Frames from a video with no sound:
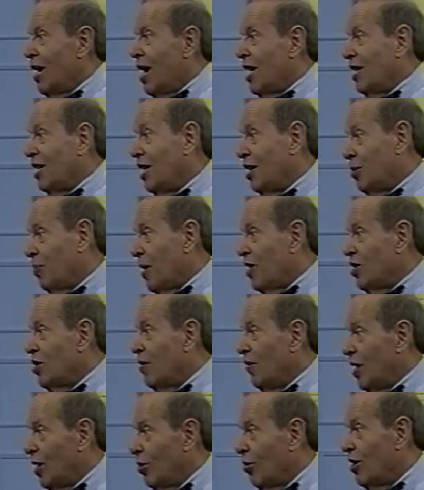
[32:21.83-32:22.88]
at the expense
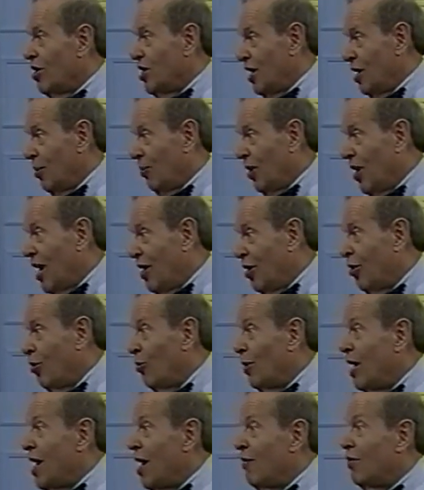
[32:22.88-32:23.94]
of increasing them later.
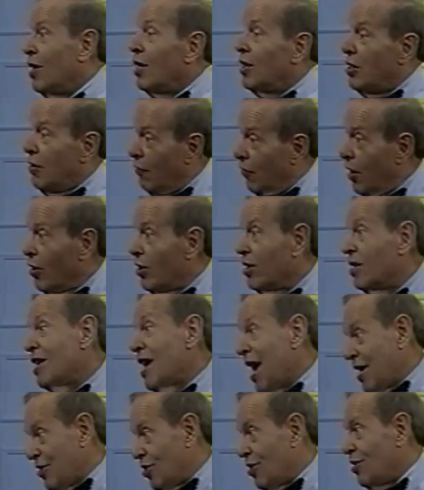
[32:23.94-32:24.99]
We have deferred
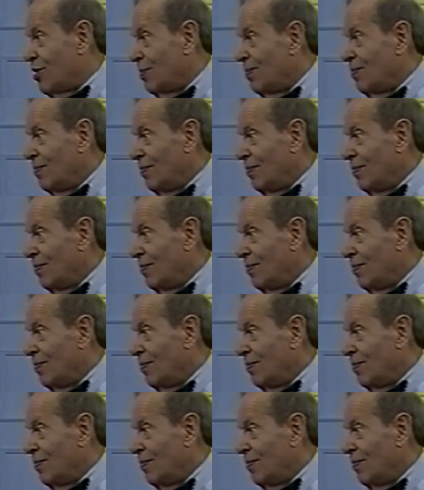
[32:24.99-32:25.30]
taxes.